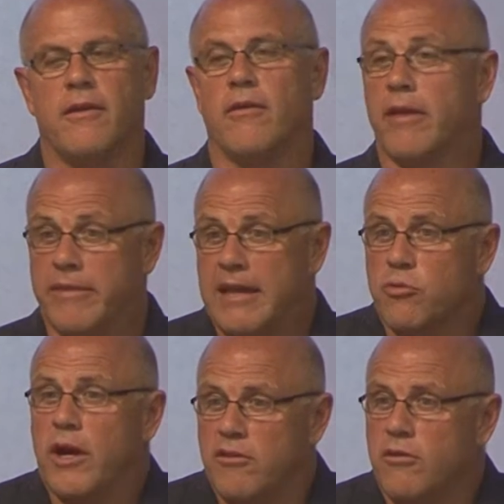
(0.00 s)
You know,
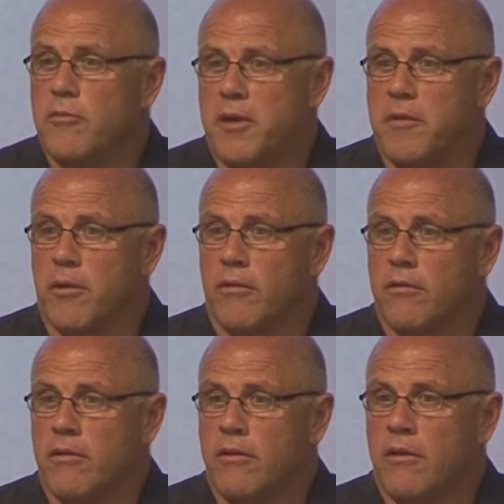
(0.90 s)
that's what I do to people.
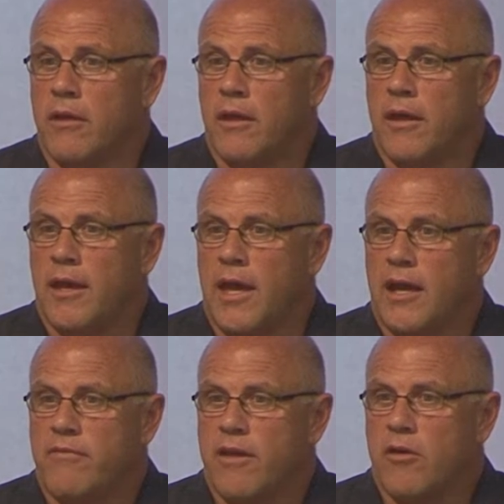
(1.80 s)

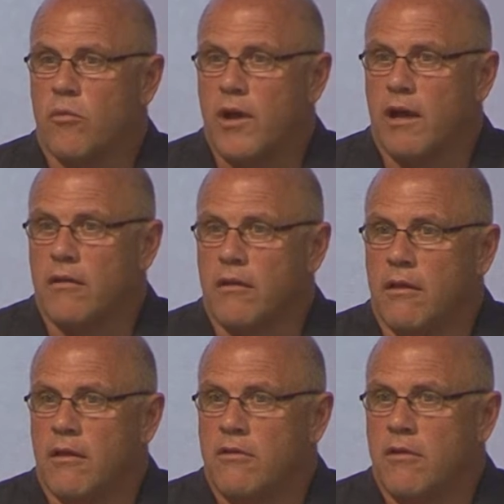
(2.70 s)
And if they go, well,
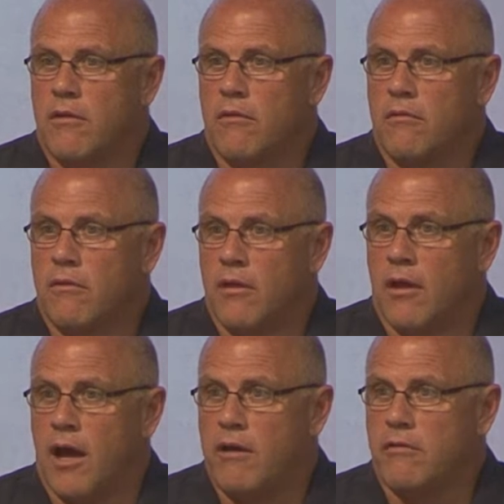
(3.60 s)
you know,
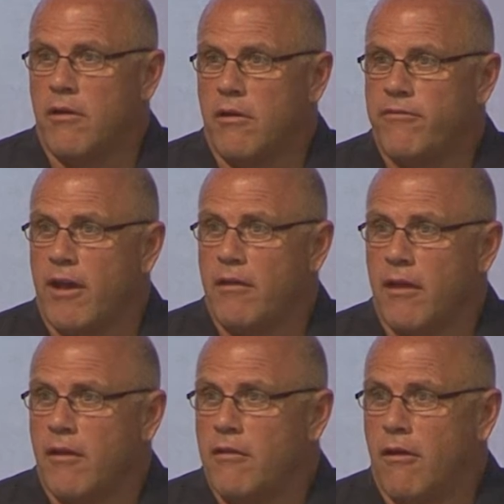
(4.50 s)
I don't know if I,
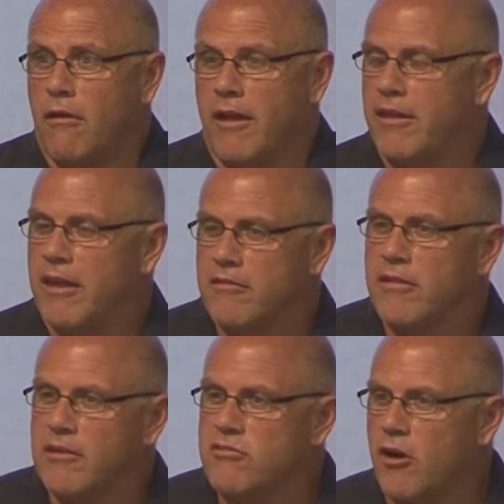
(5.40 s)
you know, and
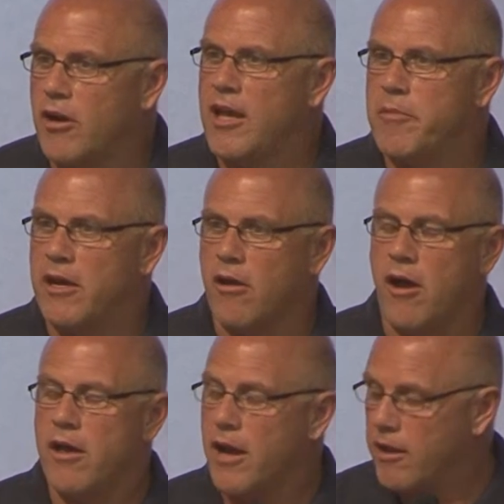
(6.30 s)
they start hemming and
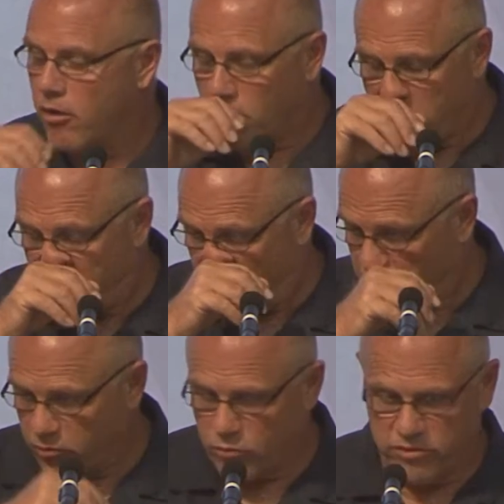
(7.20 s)
hawing, and I go, okay,
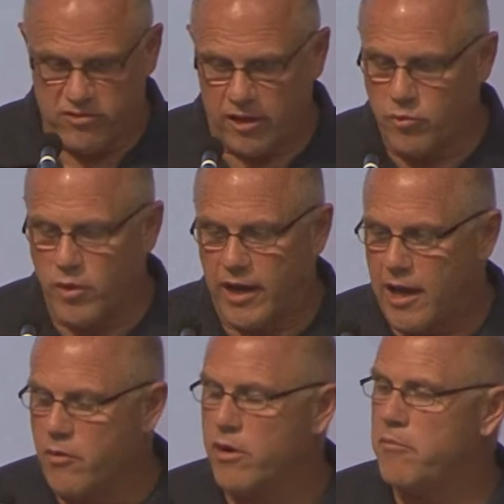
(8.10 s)
tell you
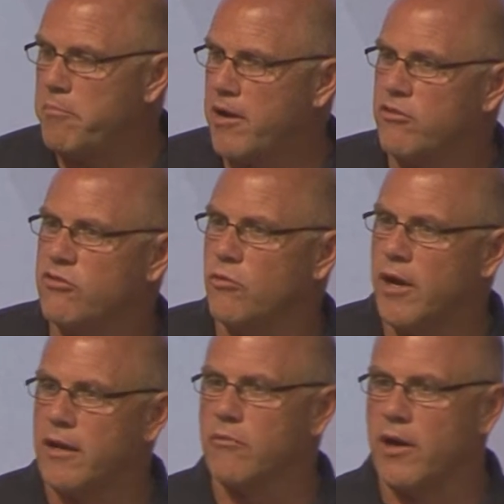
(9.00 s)
what, I don't want to embarrass
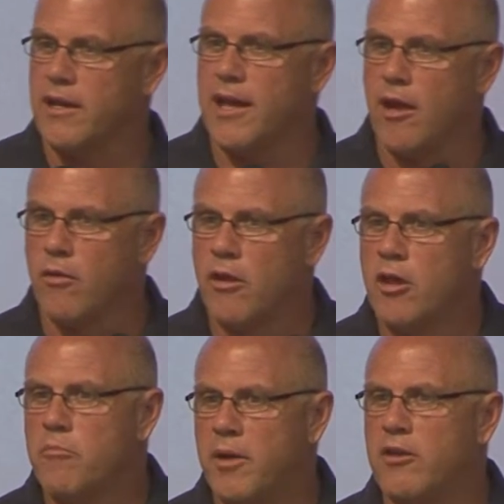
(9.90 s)
you right now,
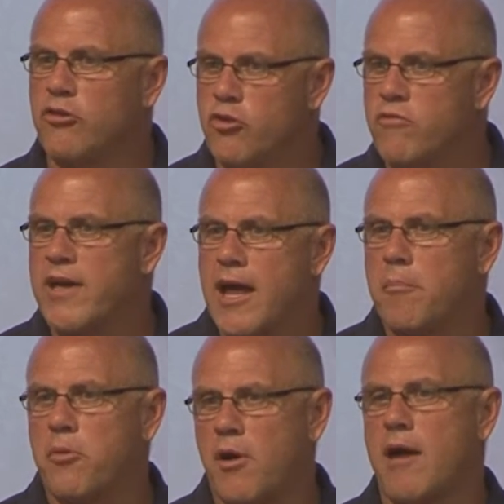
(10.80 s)
but you've got a
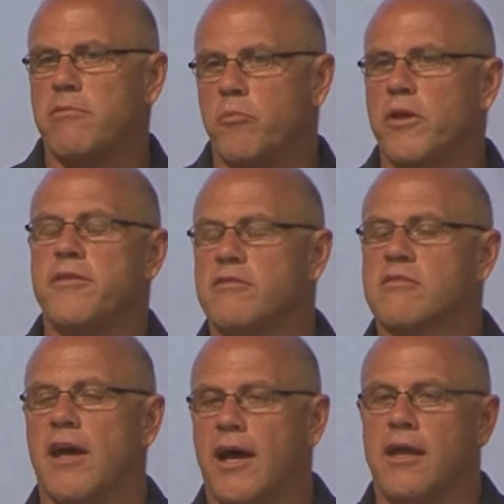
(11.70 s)
problem with this
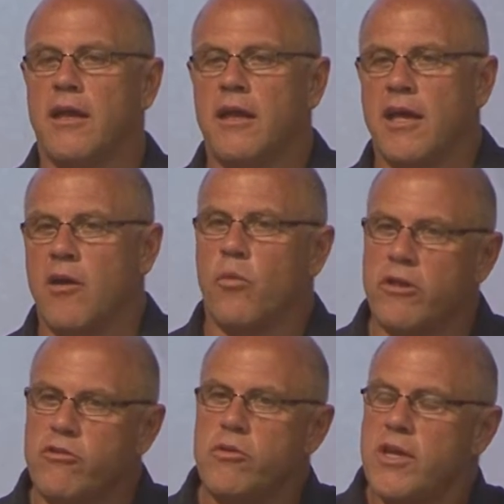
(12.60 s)
guy, and
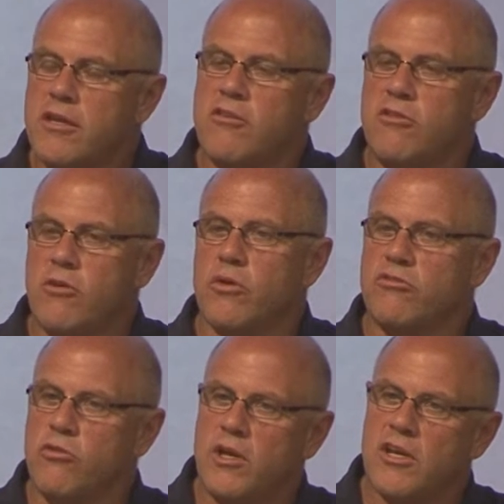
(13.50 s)
what you need to do
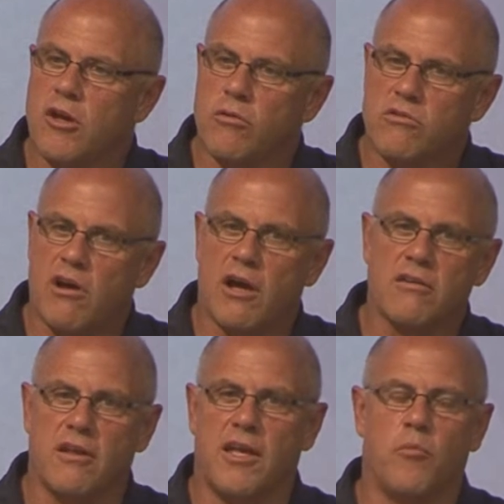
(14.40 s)
is you need to go
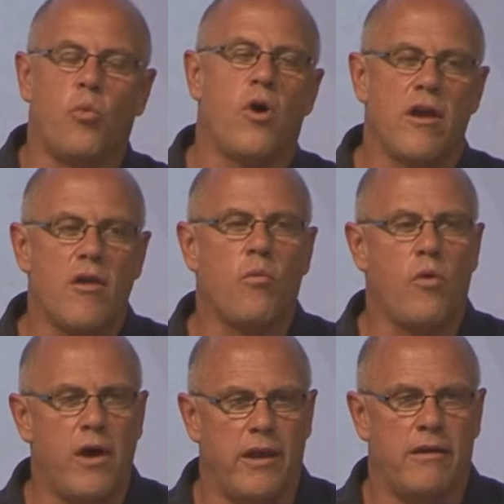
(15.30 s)
talk to him
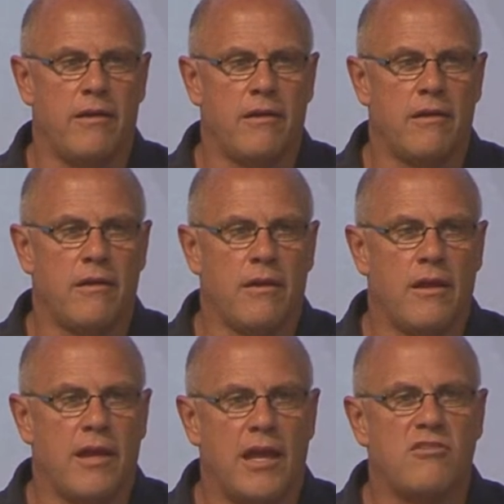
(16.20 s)
one-on-one
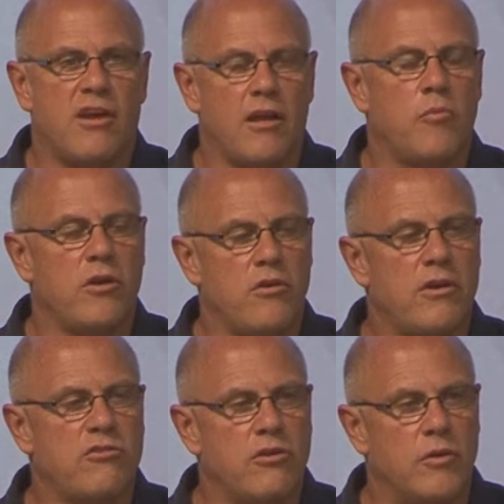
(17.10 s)
and tell him what your
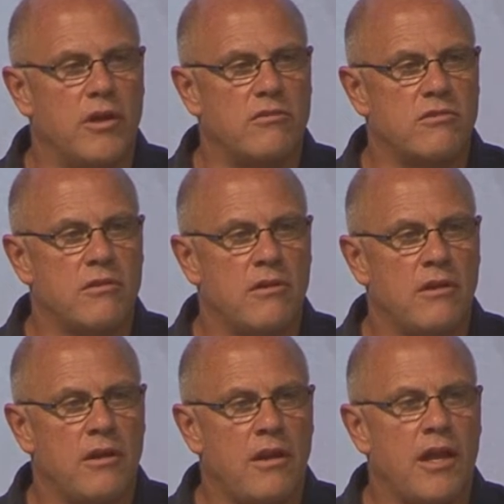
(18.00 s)
issue is.
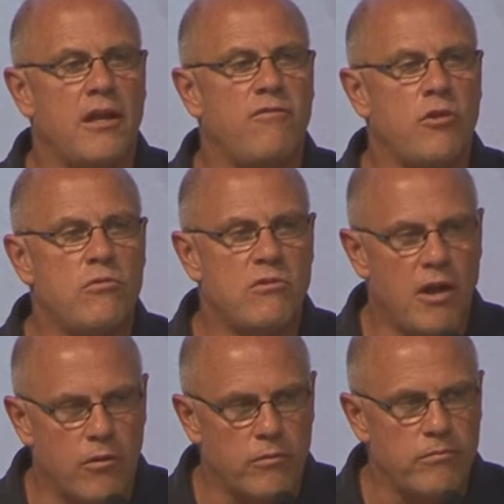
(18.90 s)
And if you
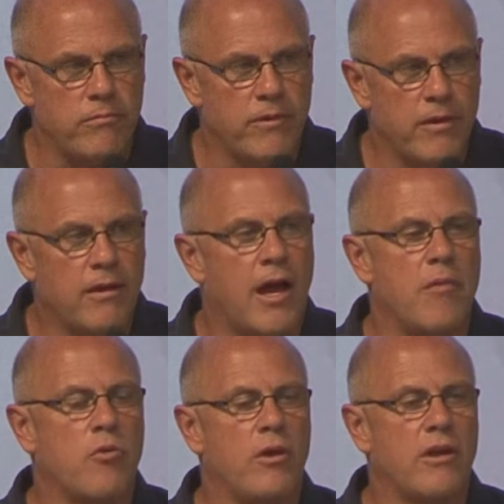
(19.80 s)
don't,
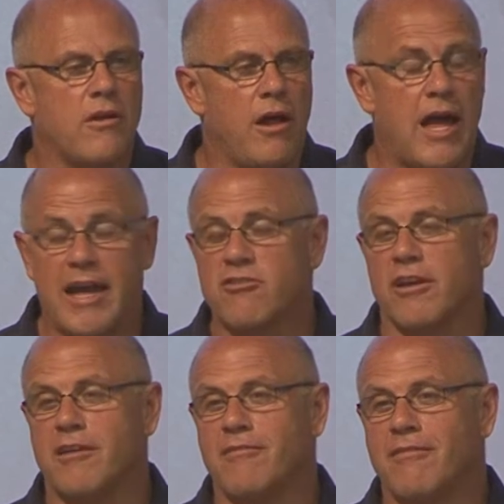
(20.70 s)
I'm going to call,
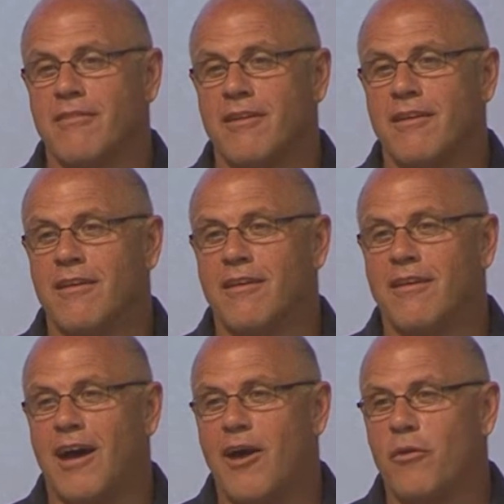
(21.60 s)
actually,
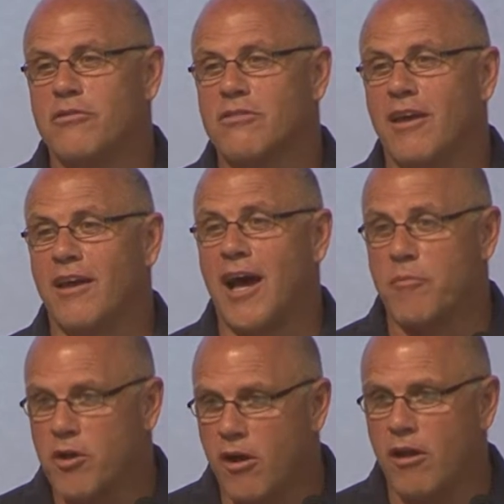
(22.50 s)
I always say,
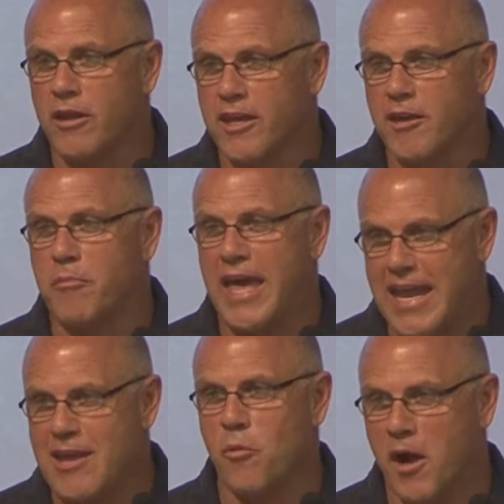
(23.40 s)
I'm calling him
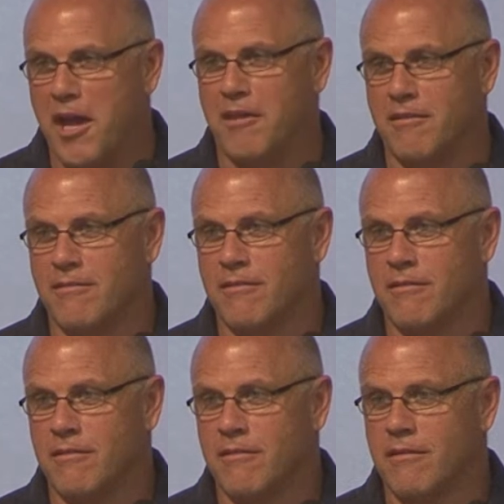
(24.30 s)
anyway,
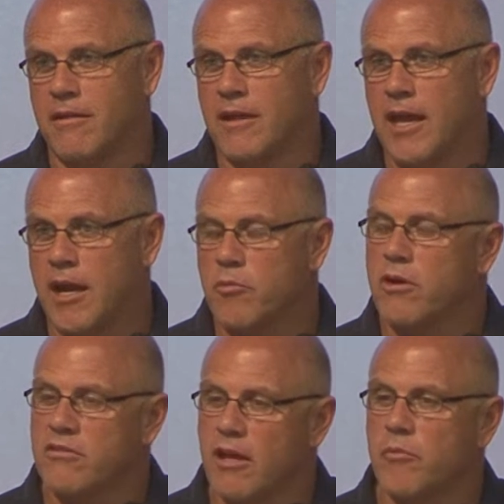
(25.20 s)
and I'm
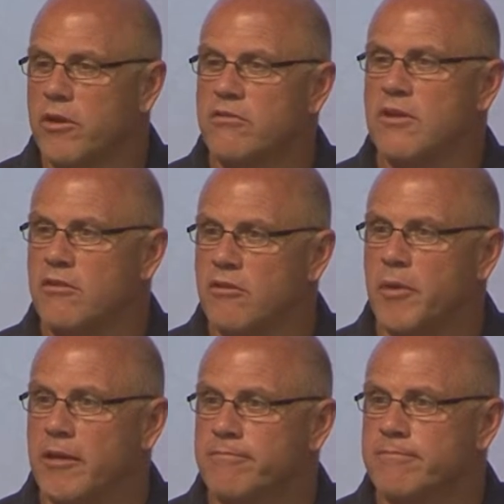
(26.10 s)
going to tell him what you said to
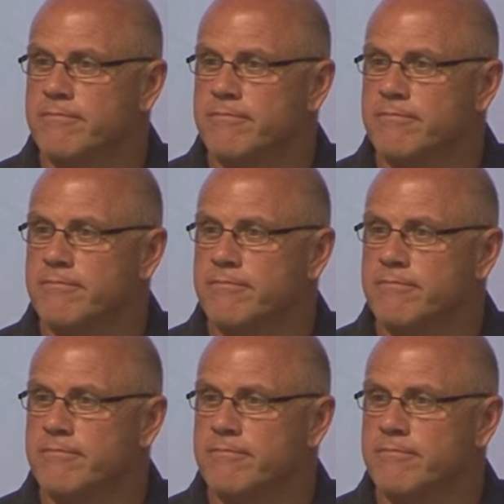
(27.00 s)
me.